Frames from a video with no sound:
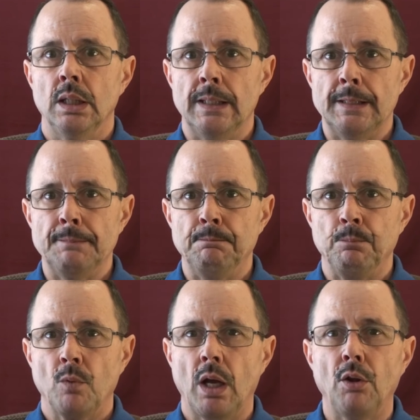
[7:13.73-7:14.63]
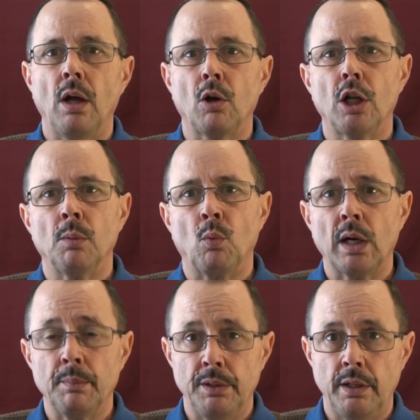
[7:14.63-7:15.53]
I'll call them
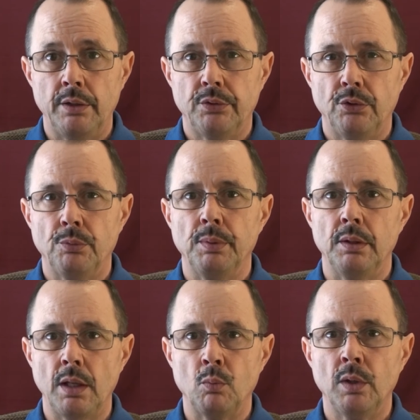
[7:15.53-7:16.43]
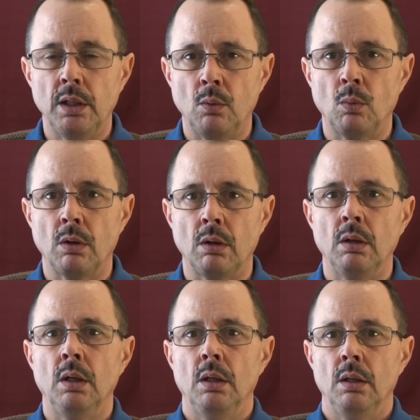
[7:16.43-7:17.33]
recommendations, but they really
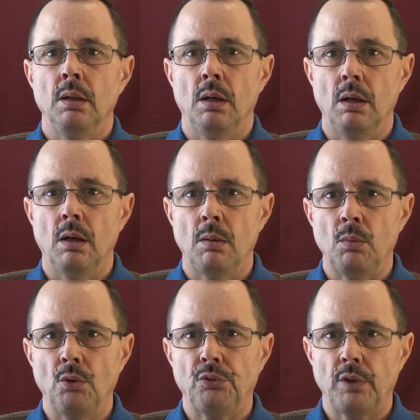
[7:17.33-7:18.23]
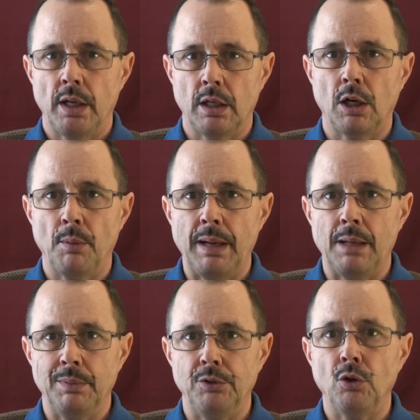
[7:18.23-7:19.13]
were almost like a
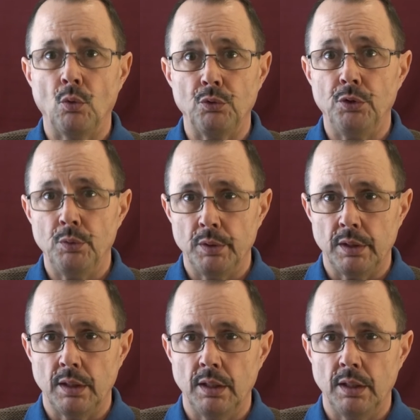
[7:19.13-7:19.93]
commandment. Don't do it.